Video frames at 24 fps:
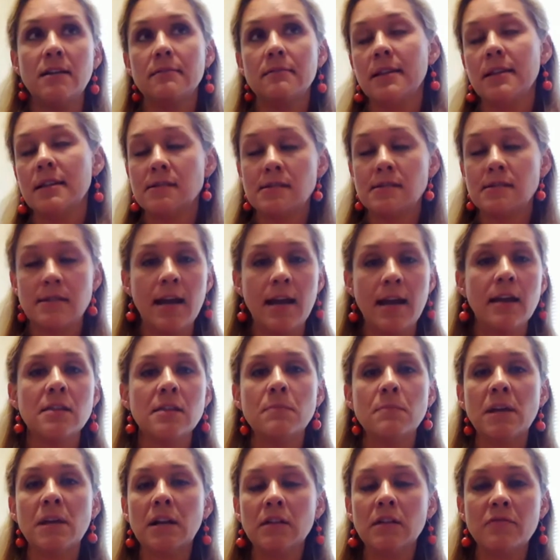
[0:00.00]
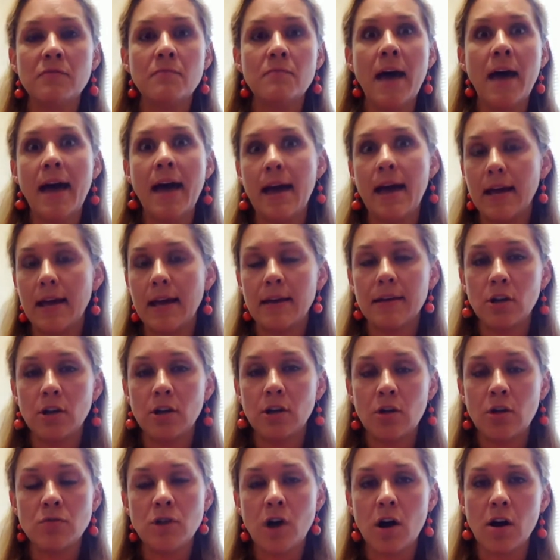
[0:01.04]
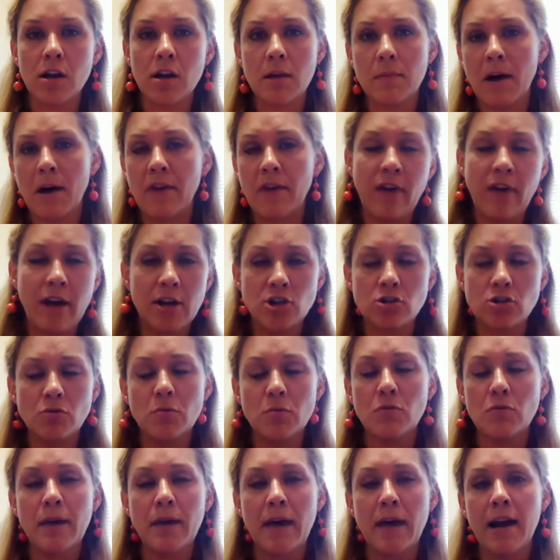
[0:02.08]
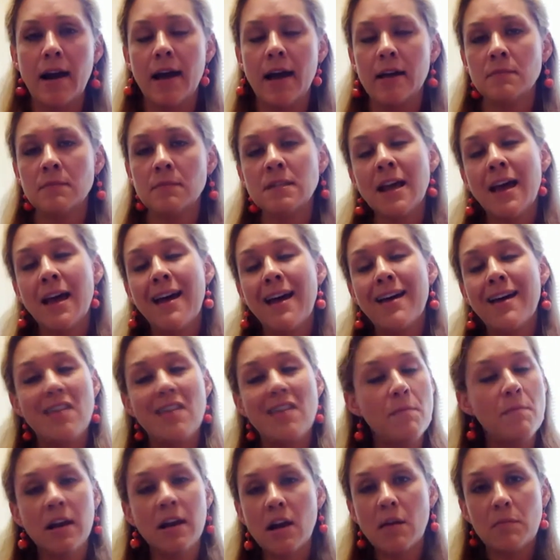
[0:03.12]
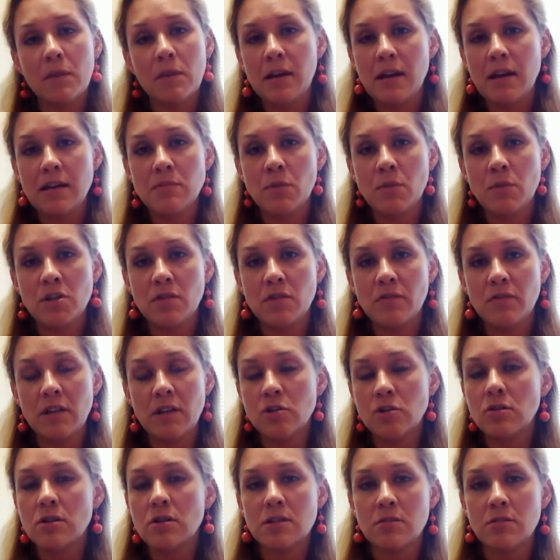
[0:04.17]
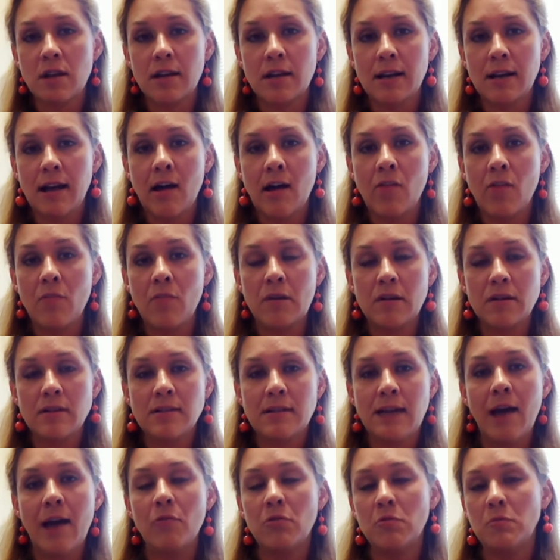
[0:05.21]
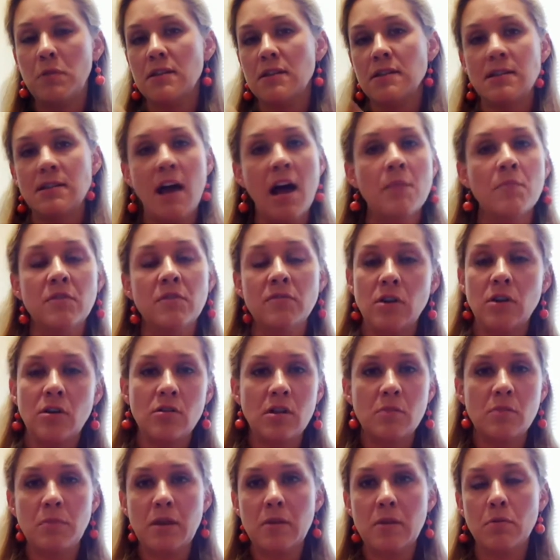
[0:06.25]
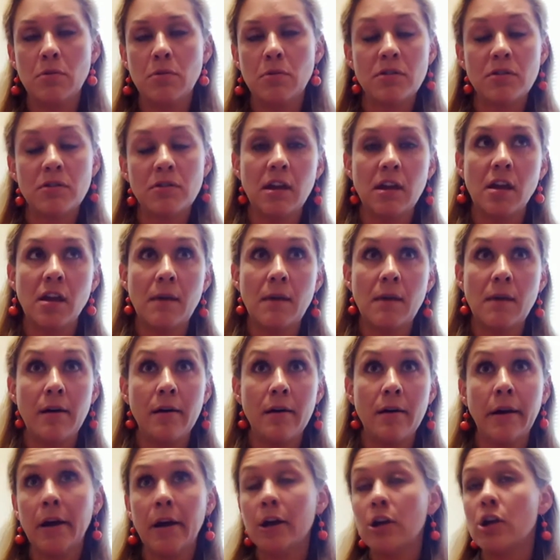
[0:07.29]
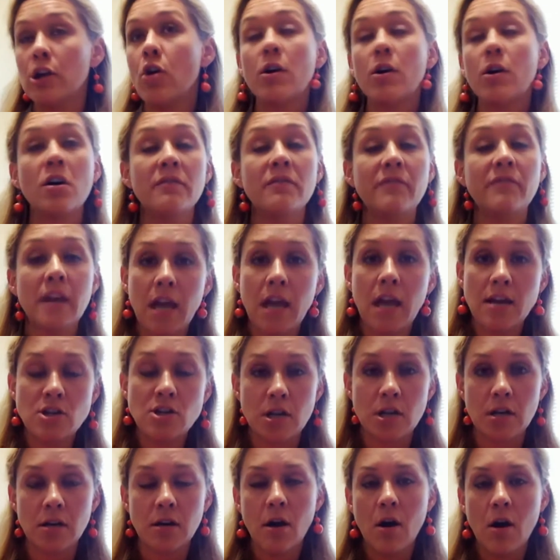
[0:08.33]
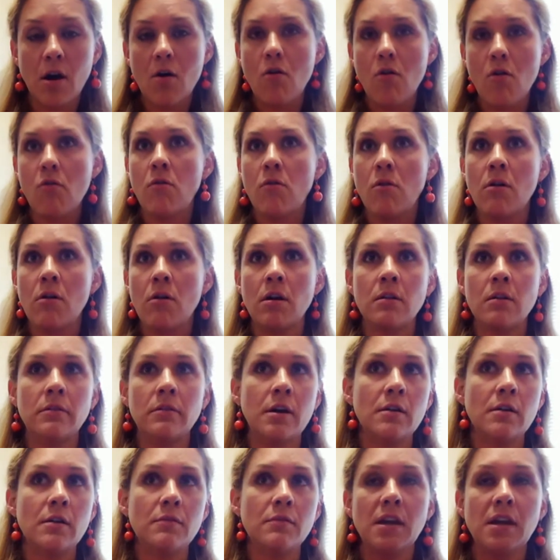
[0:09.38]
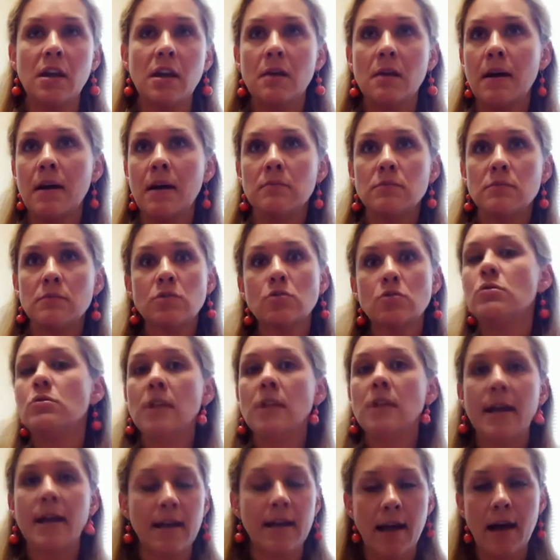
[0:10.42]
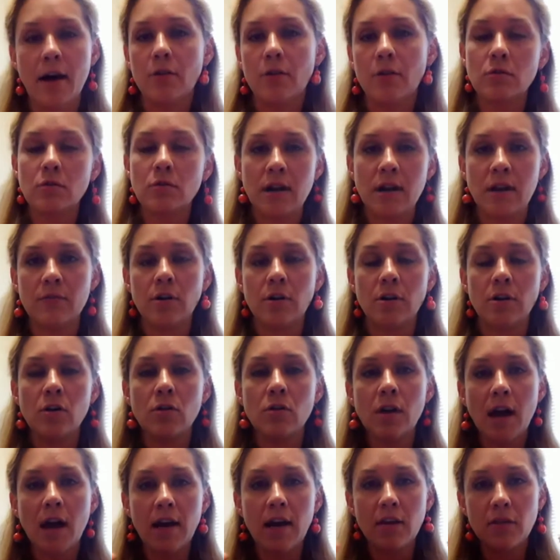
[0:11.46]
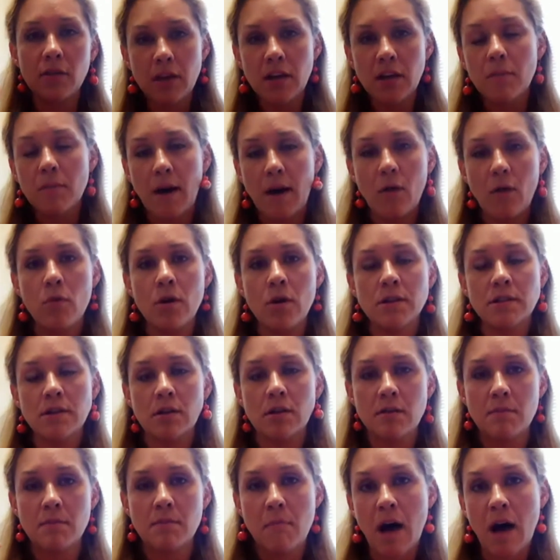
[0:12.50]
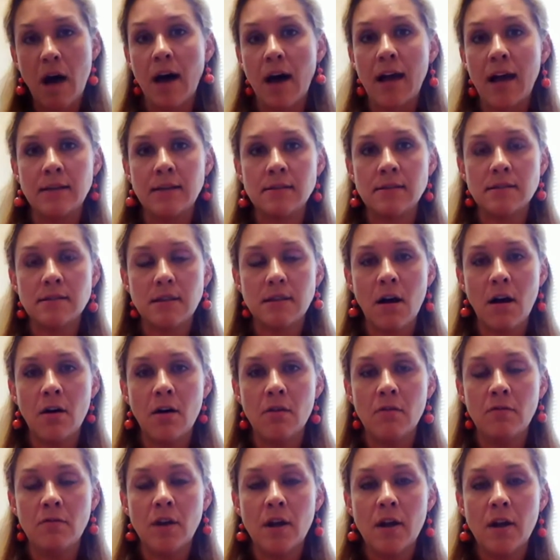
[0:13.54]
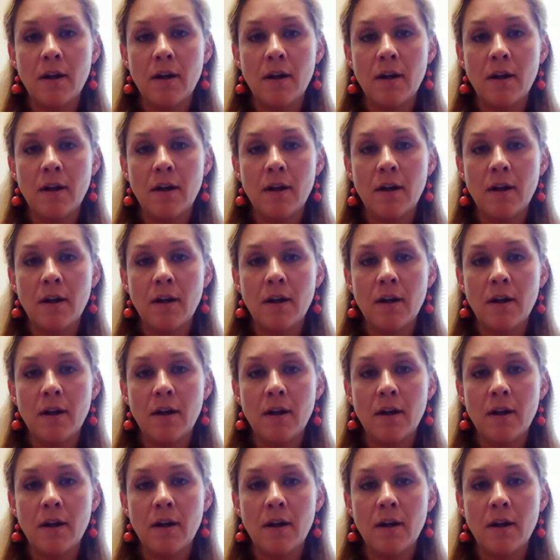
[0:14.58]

it, let's say, in the middle of May, you know, talking mm-hmm. about fashionable pet items. That may not be as much of interest right now because that would be the time of year that people are thinking about going on vacation or they're thinking about school letting out or whatever. You know, kind of think about what's on the minds of